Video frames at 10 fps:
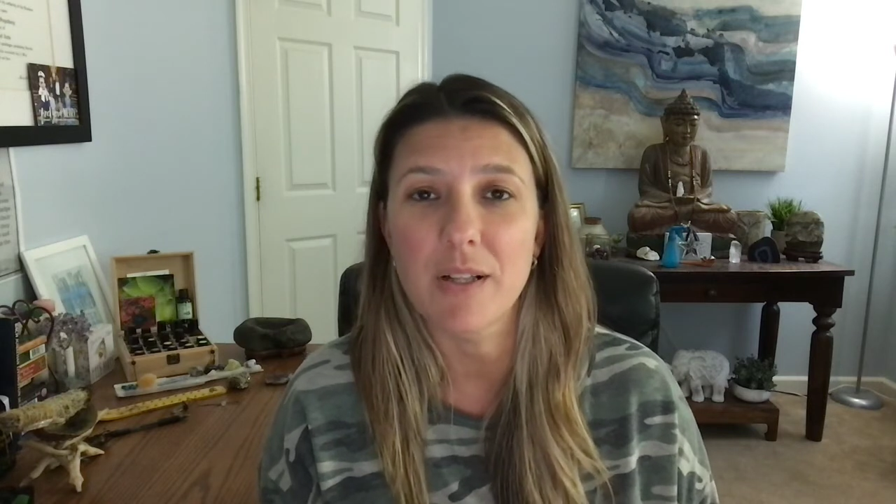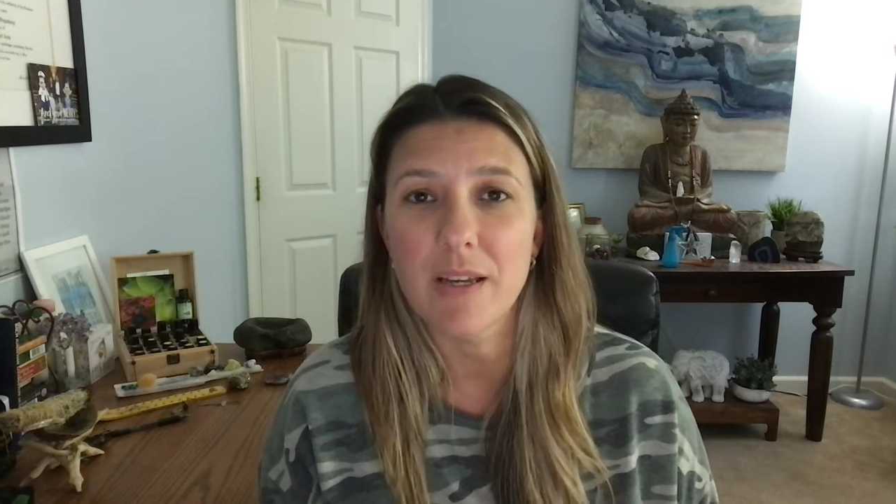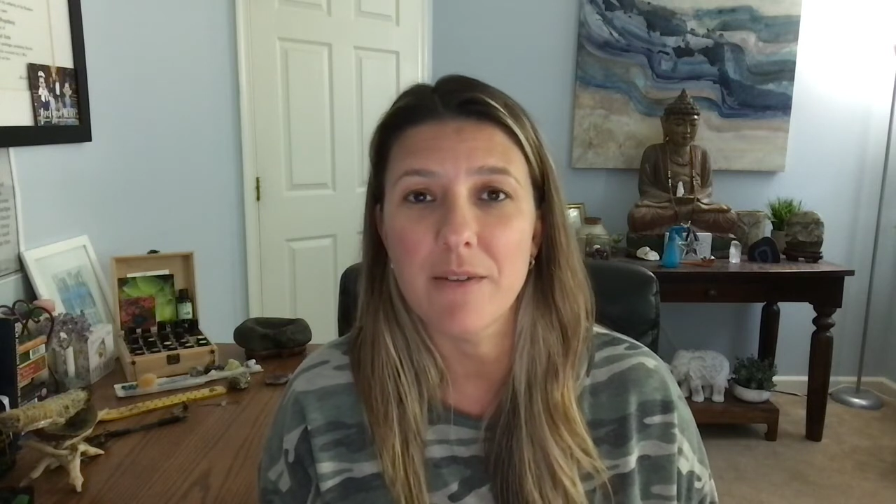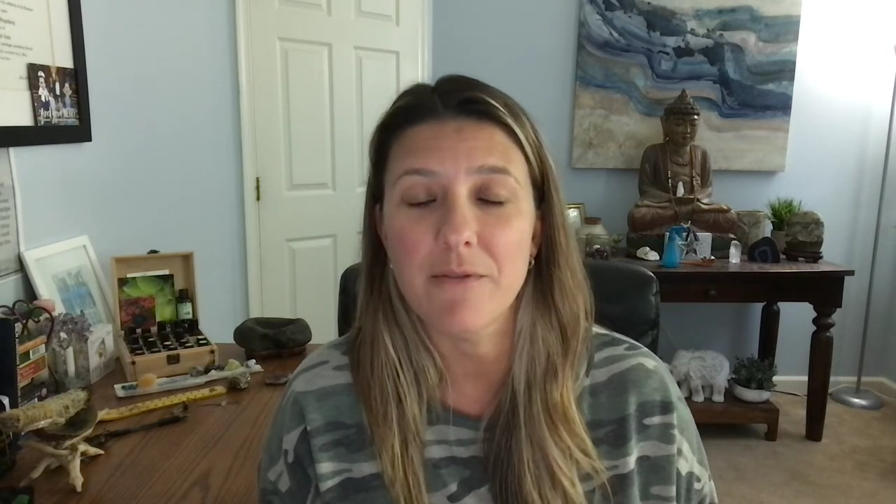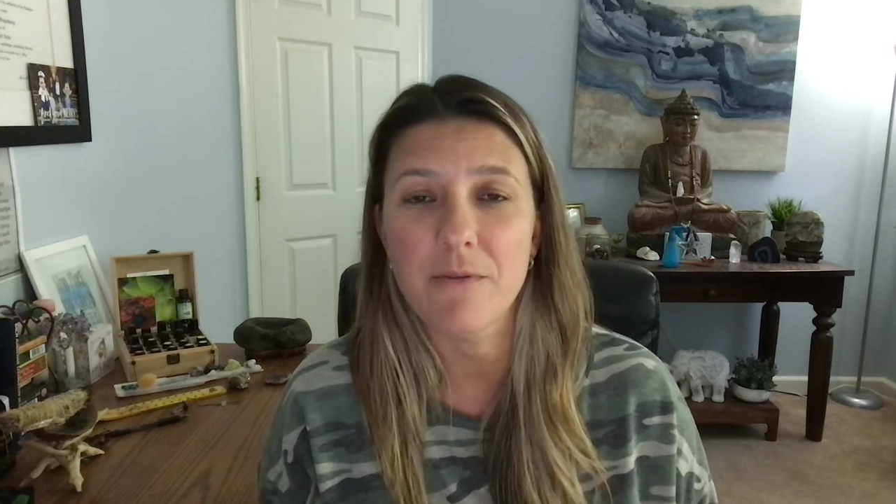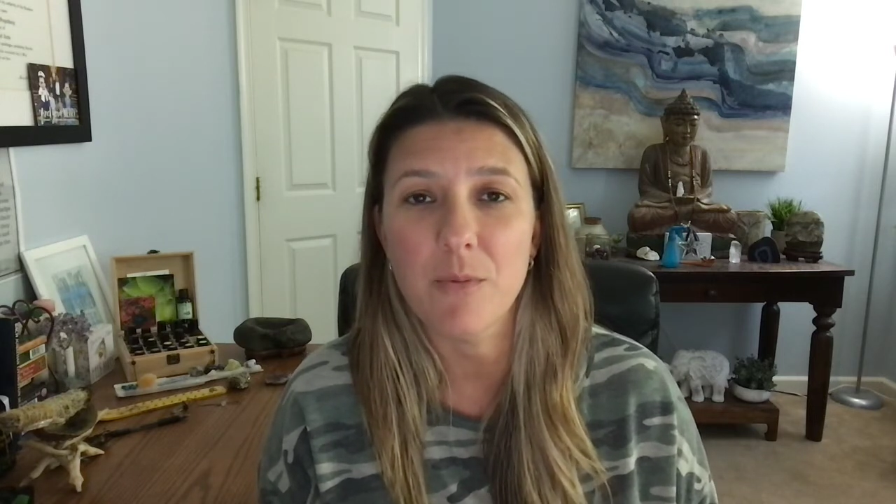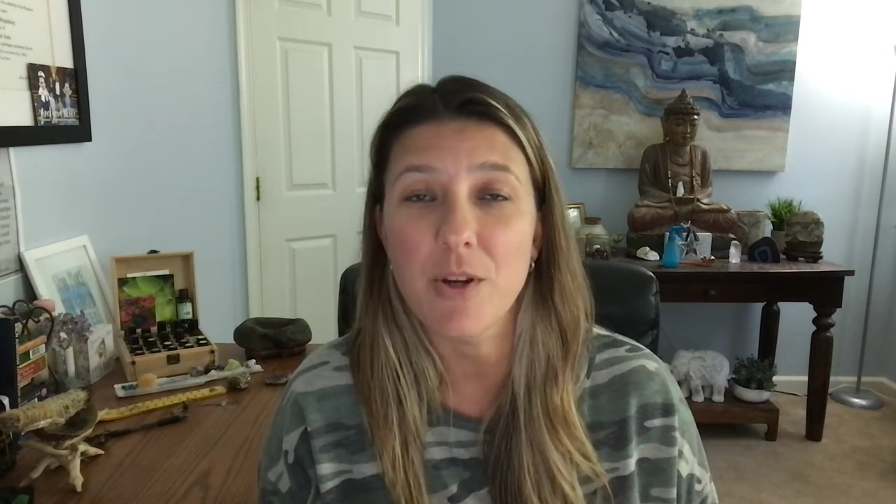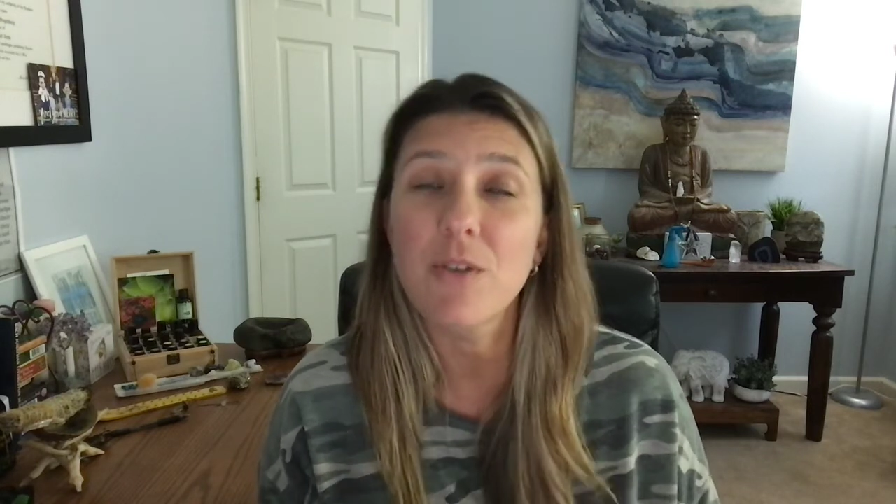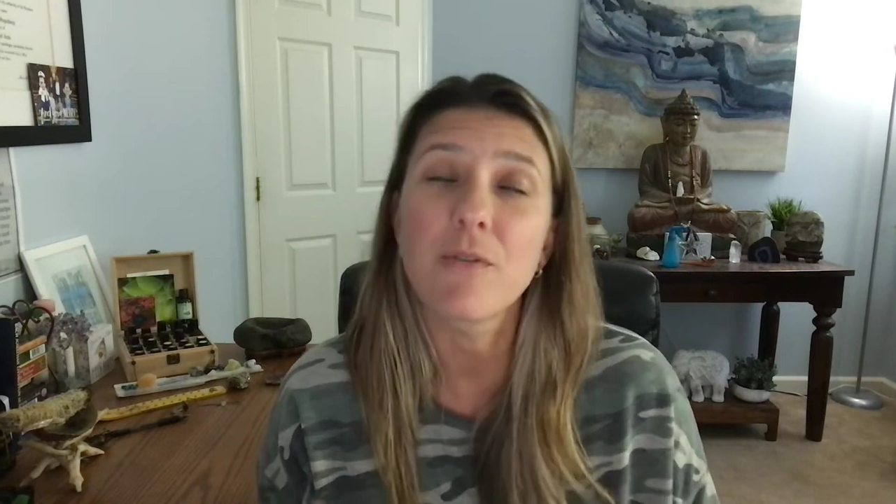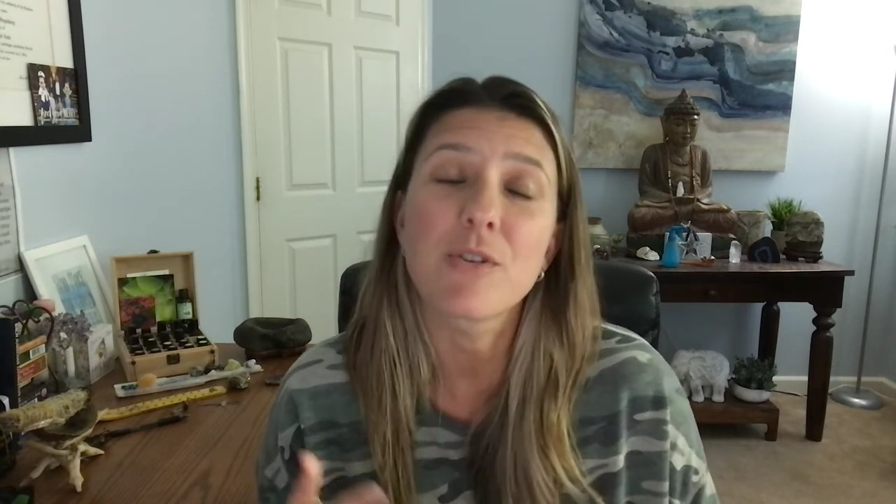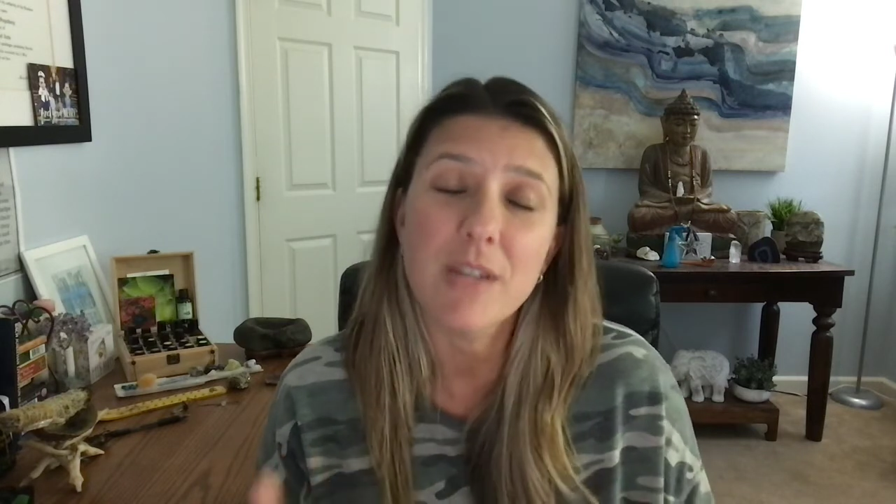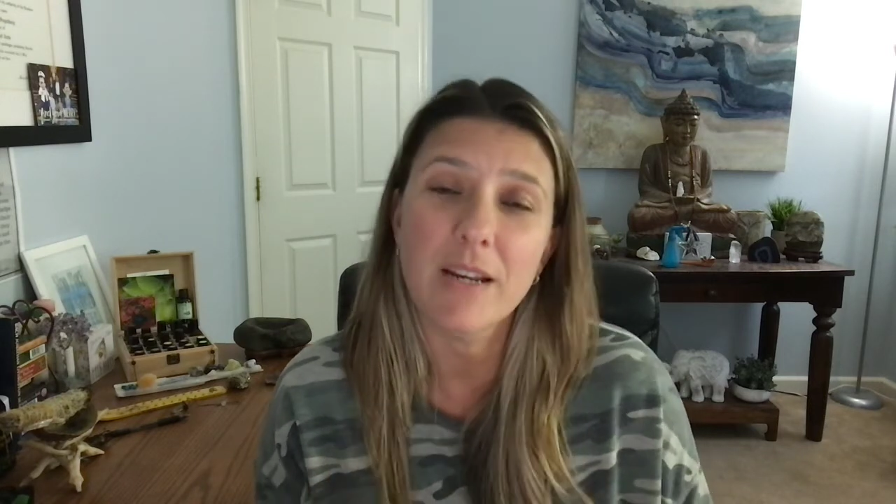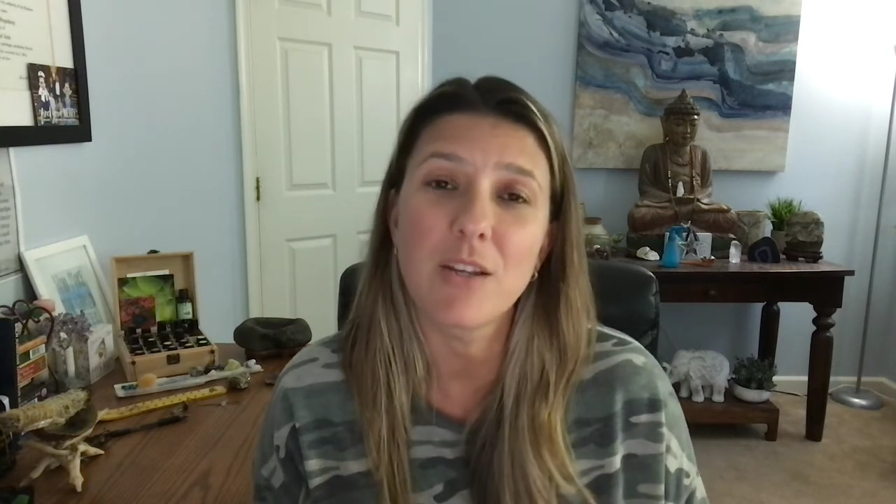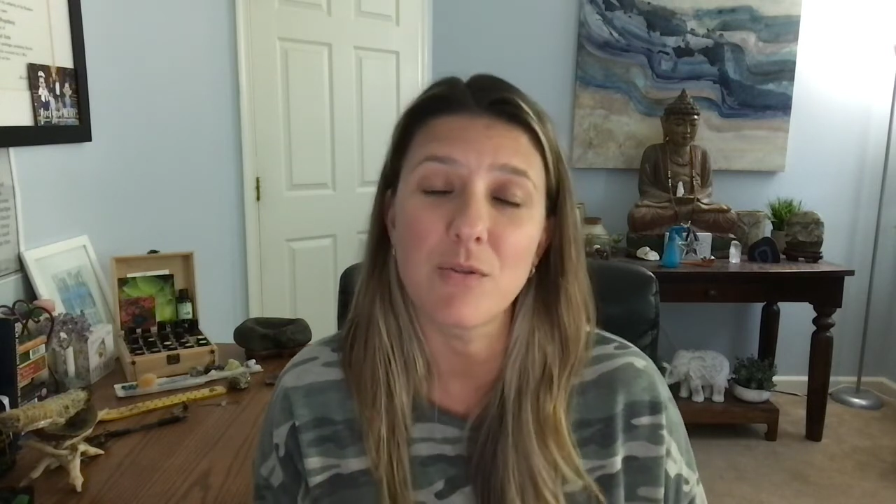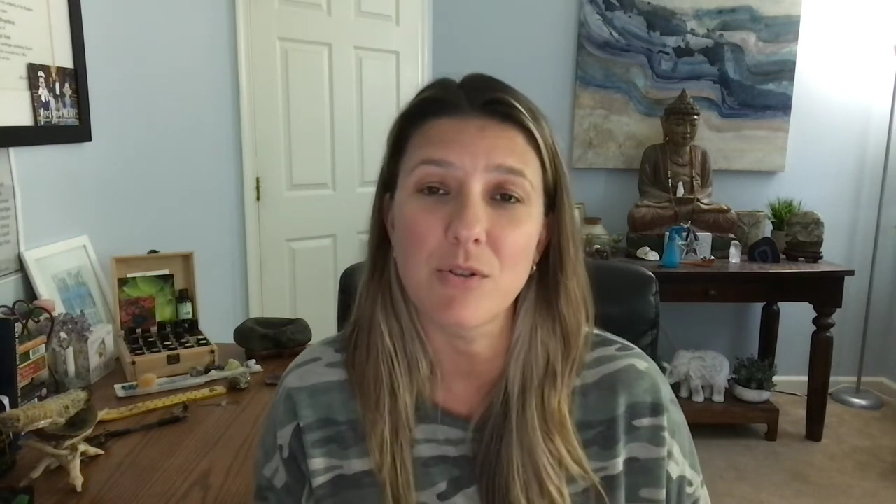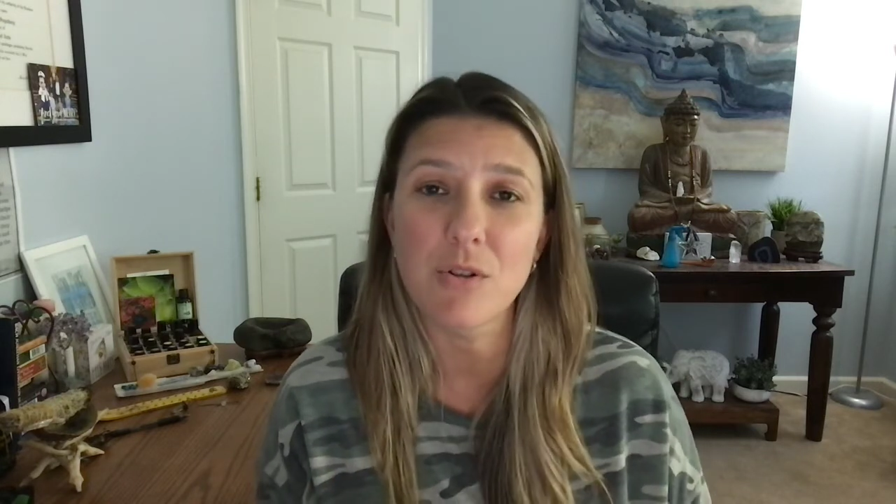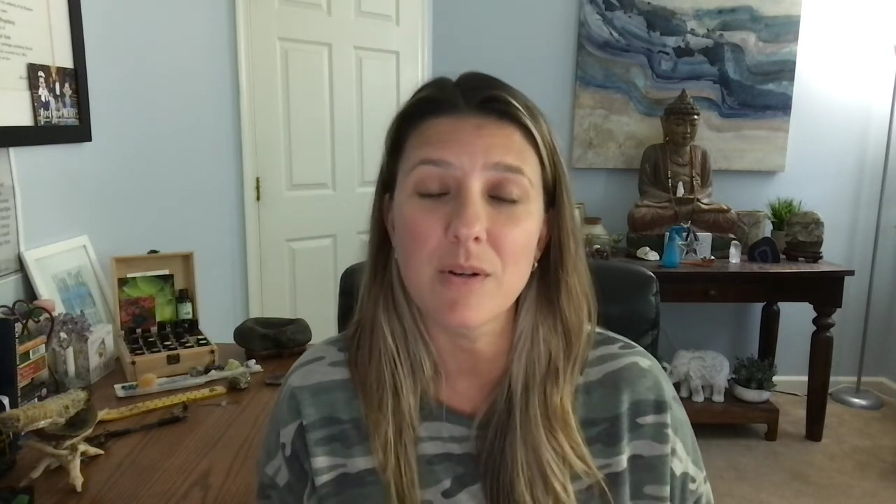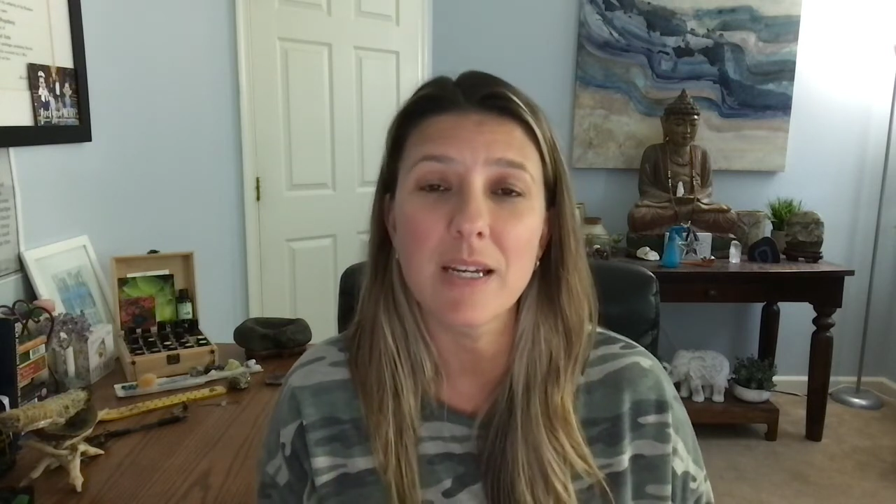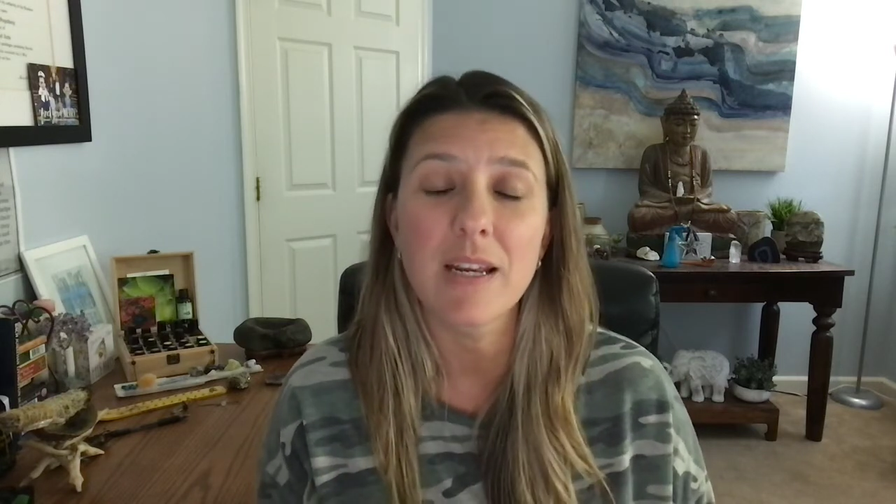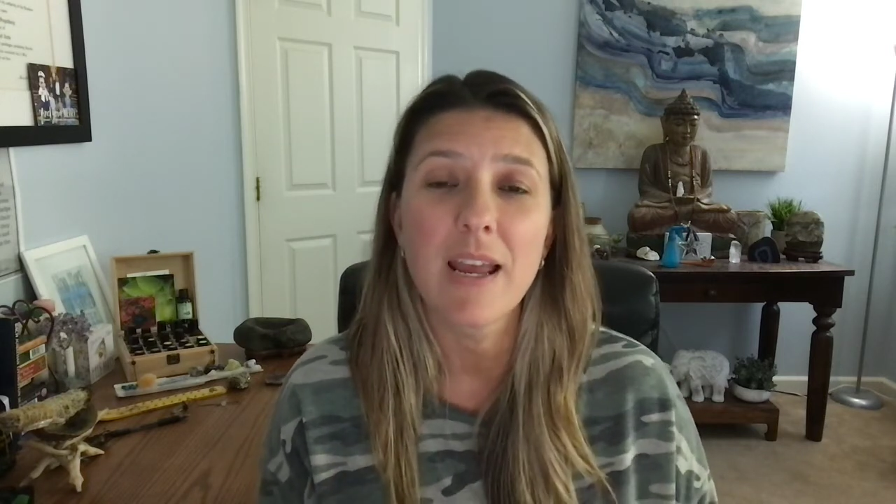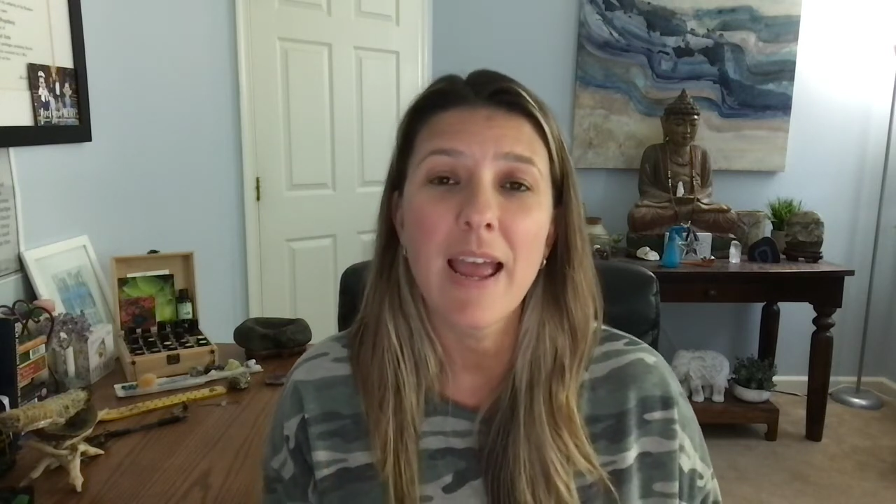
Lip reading: if when you're first getting used to it